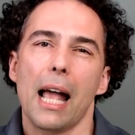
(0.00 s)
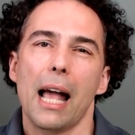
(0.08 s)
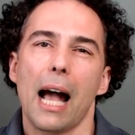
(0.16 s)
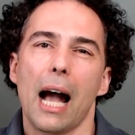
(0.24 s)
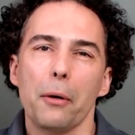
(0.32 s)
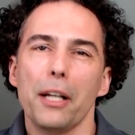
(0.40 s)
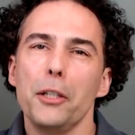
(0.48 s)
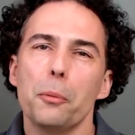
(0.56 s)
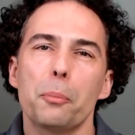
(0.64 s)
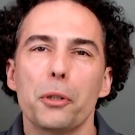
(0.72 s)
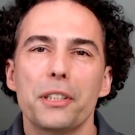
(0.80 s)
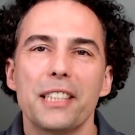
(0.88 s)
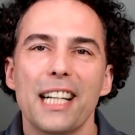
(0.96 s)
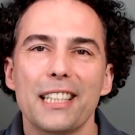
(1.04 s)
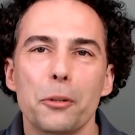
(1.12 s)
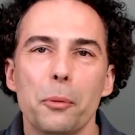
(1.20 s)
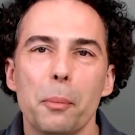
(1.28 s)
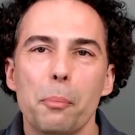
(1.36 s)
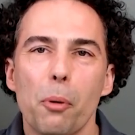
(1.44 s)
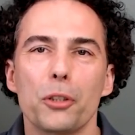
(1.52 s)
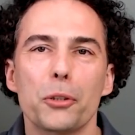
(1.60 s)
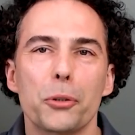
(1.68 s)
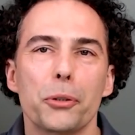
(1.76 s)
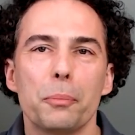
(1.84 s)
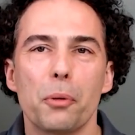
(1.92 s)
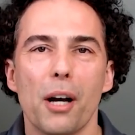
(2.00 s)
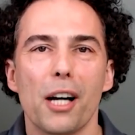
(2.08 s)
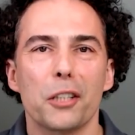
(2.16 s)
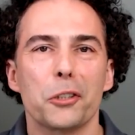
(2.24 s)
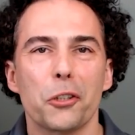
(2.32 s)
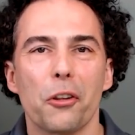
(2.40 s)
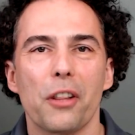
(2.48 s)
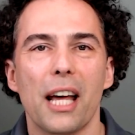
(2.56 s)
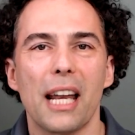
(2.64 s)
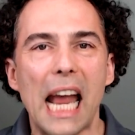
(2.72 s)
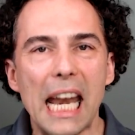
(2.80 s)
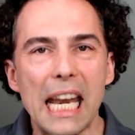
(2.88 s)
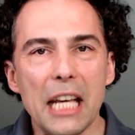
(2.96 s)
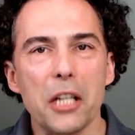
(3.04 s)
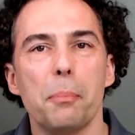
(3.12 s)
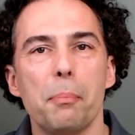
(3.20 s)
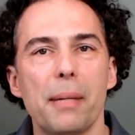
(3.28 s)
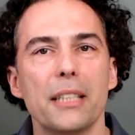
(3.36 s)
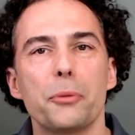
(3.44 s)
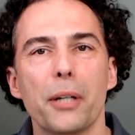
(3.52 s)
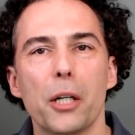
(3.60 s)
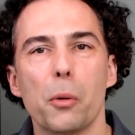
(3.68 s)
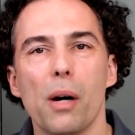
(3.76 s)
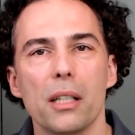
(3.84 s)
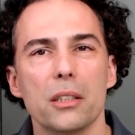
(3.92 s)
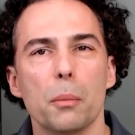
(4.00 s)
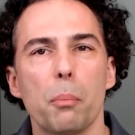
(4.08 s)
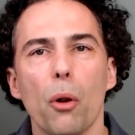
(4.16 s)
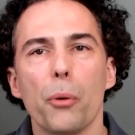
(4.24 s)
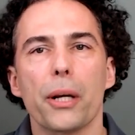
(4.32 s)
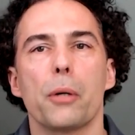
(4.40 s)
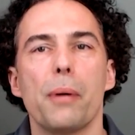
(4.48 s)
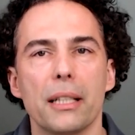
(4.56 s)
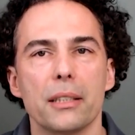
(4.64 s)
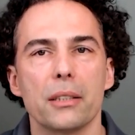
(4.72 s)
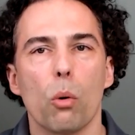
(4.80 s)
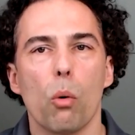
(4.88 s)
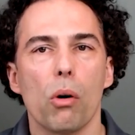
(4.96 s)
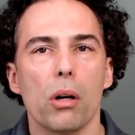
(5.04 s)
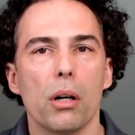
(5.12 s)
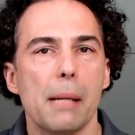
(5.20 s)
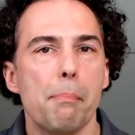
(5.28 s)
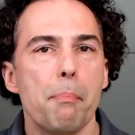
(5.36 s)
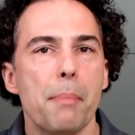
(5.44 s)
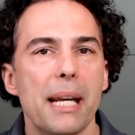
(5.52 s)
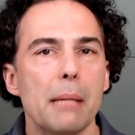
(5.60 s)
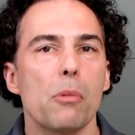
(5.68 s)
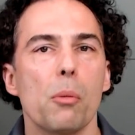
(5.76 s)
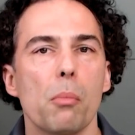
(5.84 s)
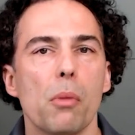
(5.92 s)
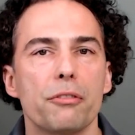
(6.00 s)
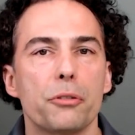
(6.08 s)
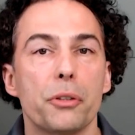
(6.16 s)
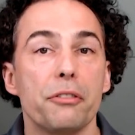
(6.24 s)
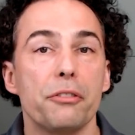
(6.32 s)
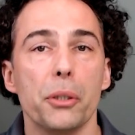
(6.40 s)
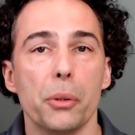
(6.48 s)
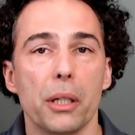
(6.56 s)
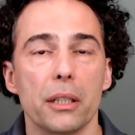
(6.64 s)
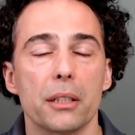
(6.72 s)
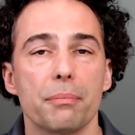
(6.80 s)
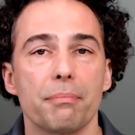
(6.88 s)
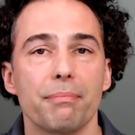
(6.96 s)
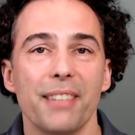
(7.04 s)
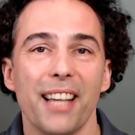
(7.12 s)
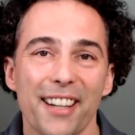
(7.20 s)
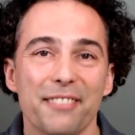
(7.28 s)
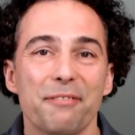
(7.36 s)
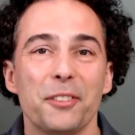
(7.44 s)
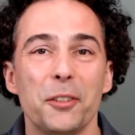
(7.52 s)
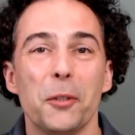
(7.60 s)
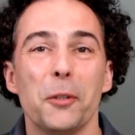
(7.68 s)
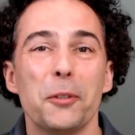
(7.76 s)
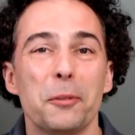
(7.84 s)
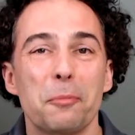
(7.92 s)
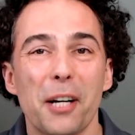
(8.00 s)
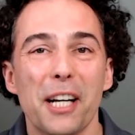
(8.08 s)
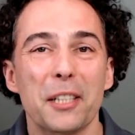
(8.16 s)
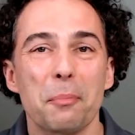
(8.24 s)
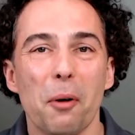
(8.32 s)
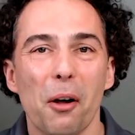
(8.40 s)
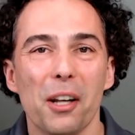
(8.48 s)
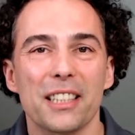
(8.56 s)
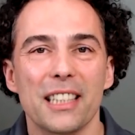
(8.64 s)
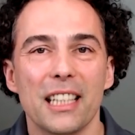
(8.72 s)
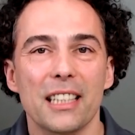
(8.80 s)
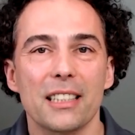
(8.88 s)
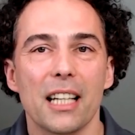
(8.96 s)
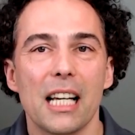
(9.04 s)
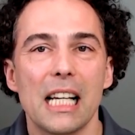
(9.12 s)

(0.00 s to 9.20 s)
How can you protect a repository branch so that any commit requires a pull request or a minimum of reviewers? Use branch policies.